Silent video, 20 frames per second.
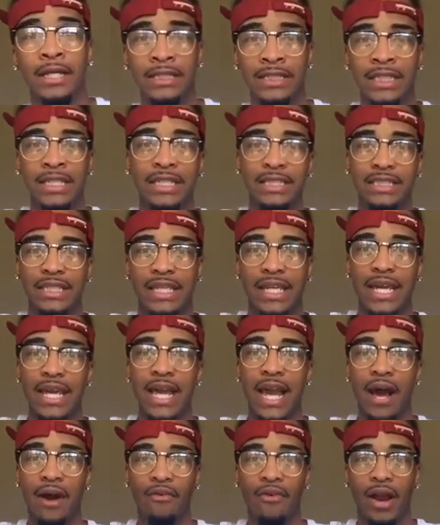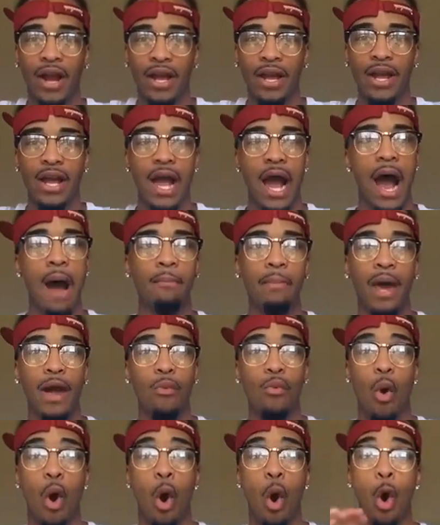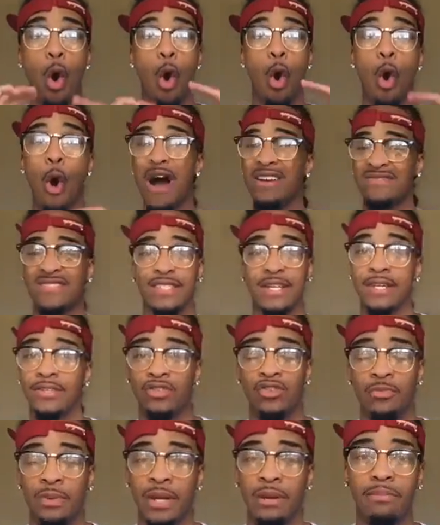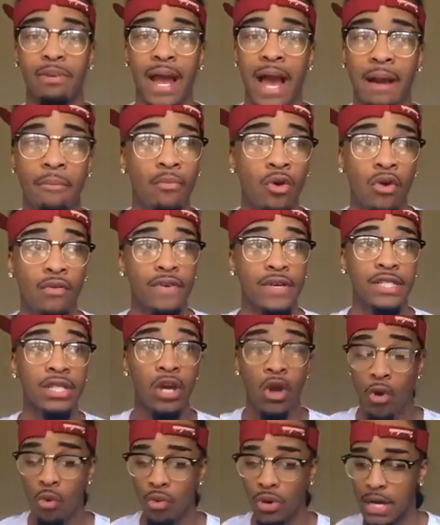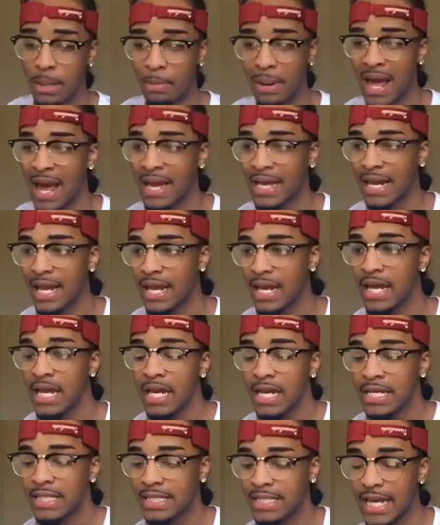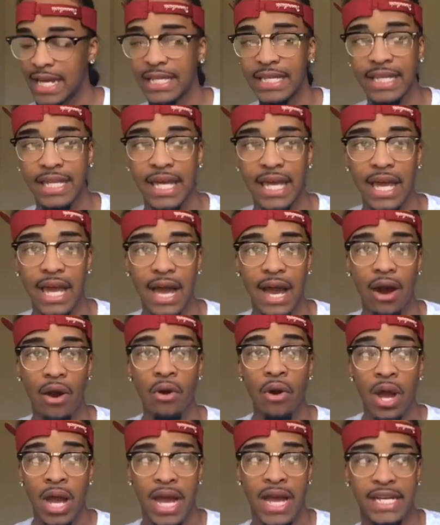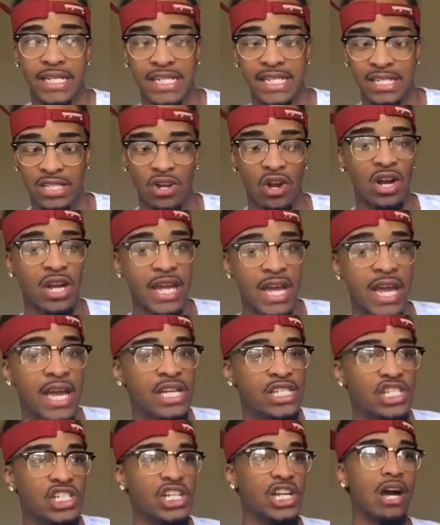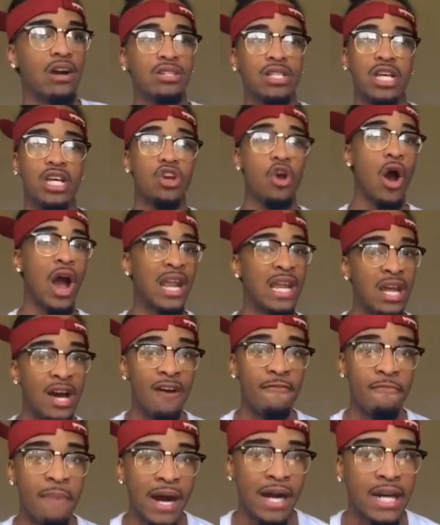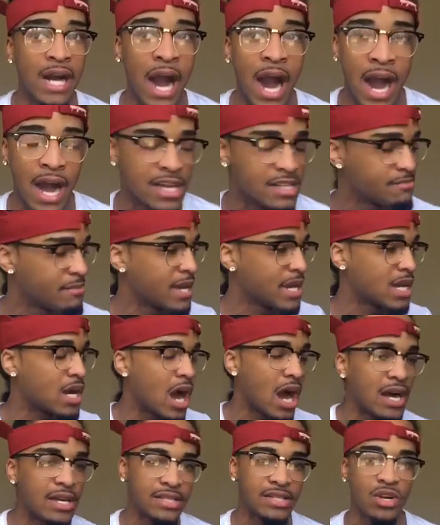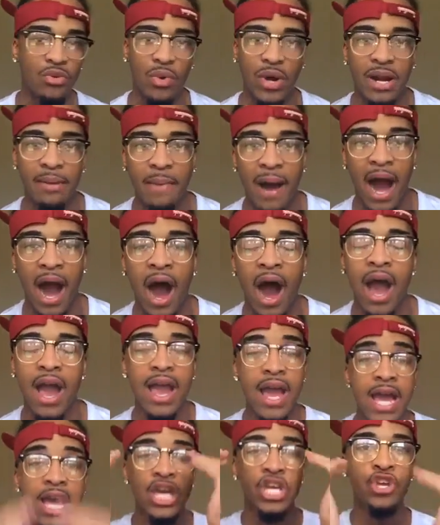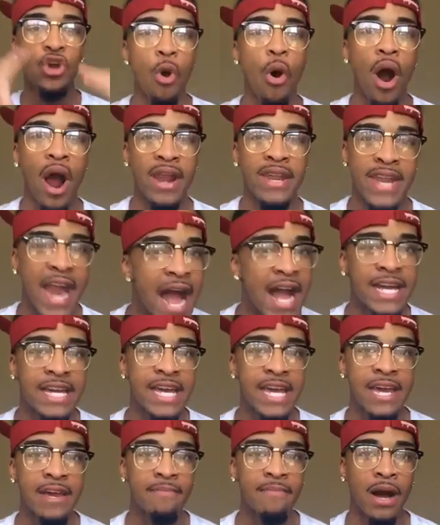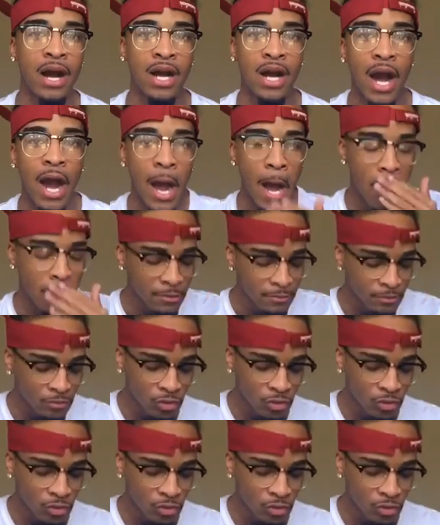She gets the key out, right? I'm like, whoa, I've seen too many black movies when a black lady take the key out and she start keying shit. I was like, yo, I love my cars, man. Cars are the way to my heart. You are not keying my car.